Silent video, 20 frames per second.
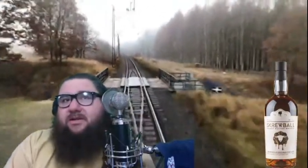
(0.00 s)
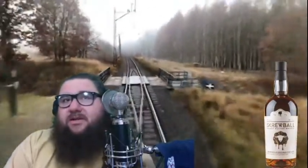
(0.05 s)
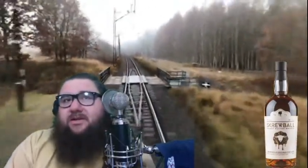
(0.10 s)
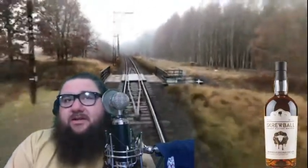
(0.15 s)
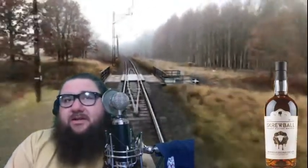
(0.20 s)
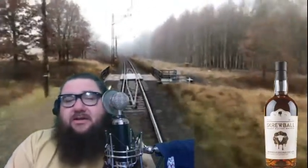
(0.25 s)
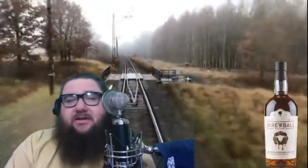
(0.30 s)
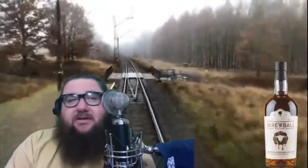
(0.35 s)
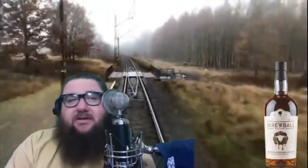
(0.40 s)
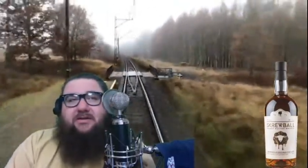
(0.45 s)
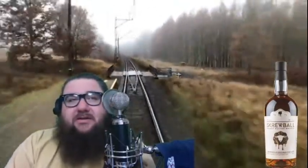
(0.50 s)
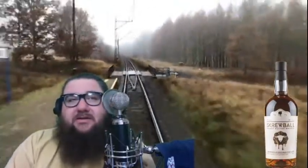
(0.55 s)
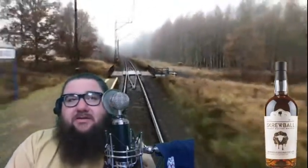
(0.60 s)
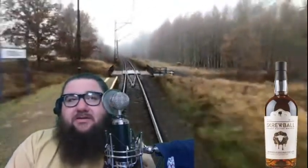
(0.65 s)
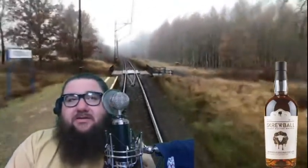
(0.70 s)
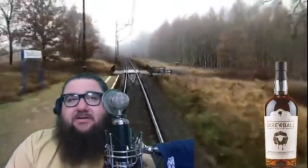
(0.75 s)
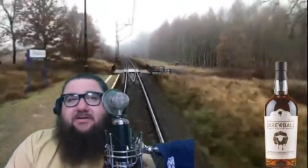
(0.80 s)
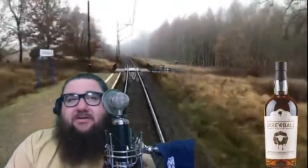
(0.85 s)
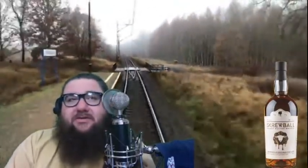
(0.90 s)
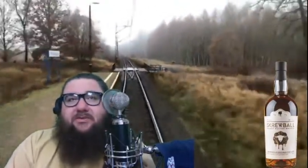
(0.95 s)

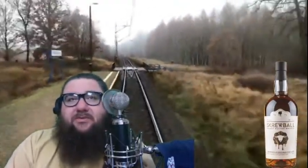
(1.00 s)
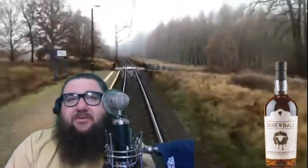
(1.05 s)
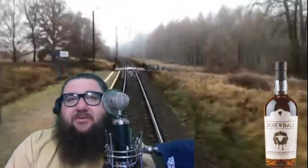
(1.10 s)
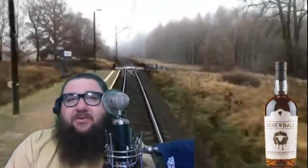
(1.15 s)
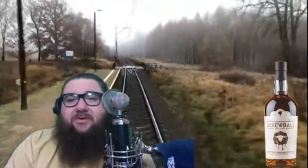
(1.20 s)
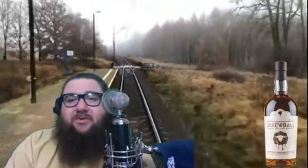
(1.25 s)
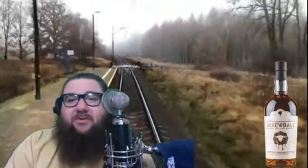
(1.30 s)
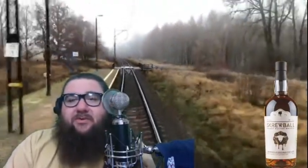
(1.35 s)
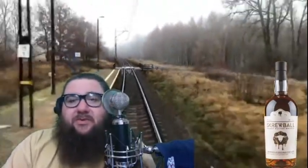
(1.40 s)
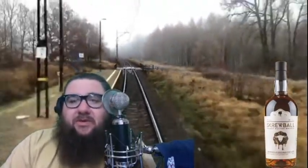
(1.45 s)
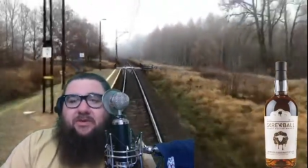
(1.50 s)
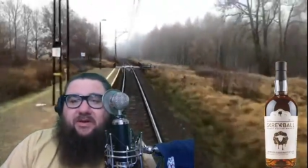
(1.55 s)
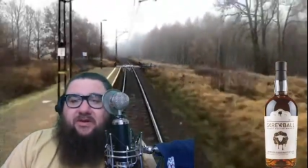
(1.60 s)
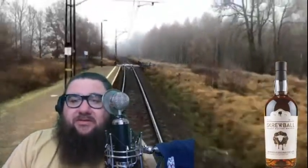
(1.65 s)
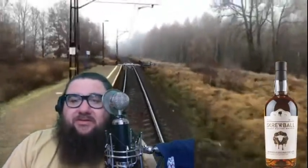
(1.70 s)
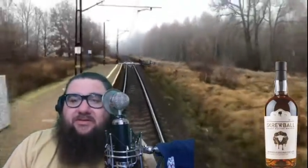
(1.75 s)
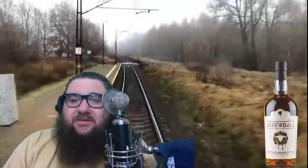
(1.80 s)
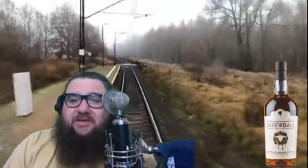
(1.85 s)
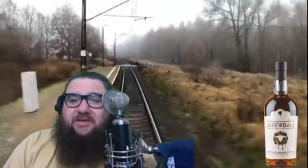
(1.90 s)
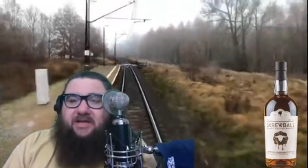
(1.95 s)
who were
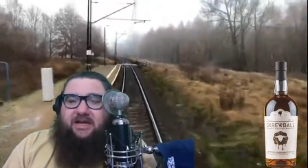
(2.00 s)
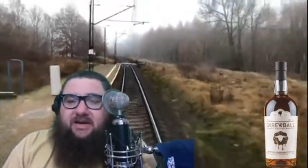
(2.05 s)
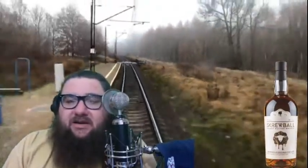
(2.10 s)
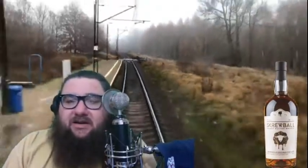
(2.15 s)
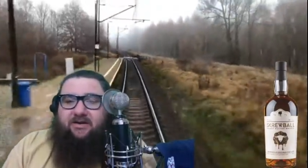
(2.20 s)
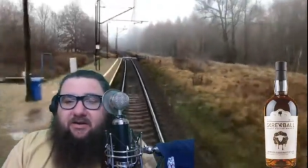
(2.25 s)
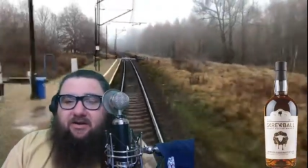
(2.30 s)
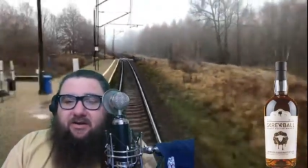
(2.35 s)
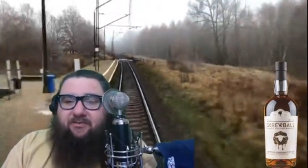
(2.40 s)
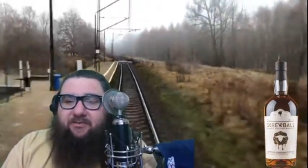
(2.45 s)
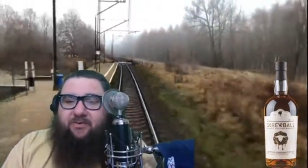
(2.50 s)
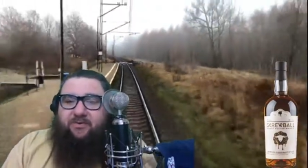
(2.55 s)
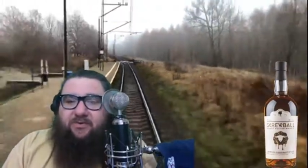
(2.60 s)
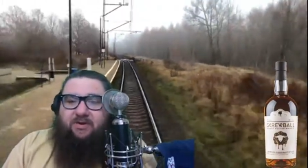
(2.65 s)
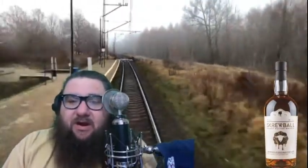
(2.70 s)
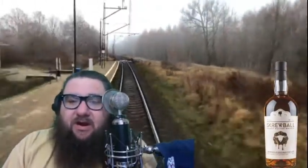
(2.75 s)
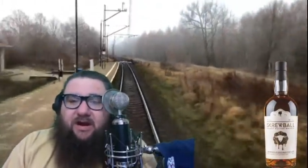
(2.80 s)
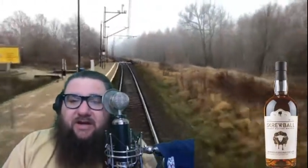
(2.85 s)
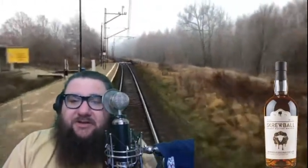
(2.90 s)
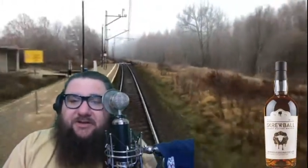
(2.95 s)
lost in that awful
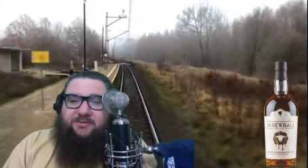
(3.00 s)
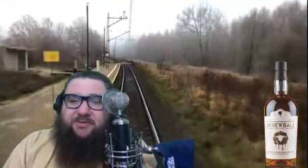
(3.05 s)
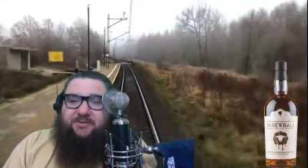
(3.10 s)
crash.